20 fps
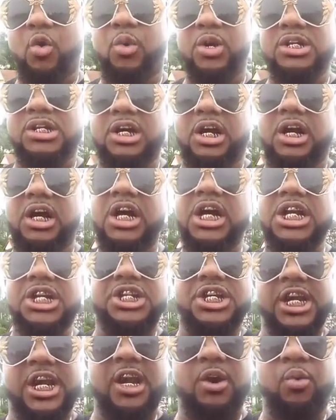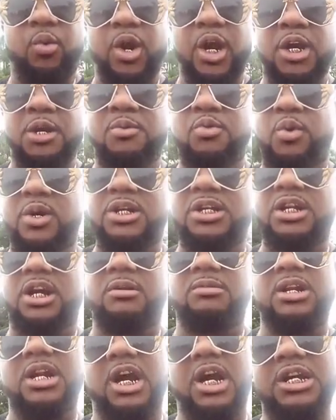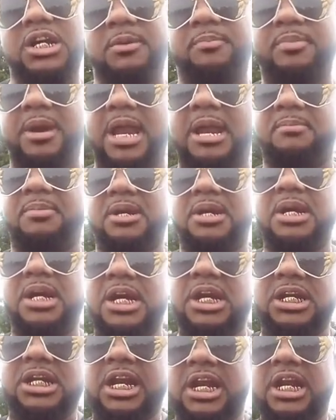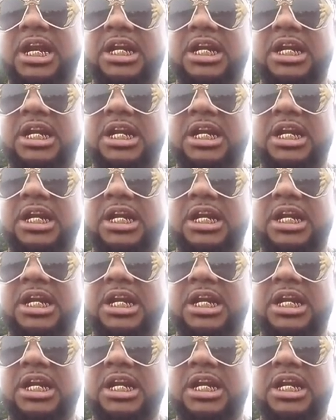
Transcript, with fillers: Cone, what's up? Jen Williams, what's up? Love you, baby.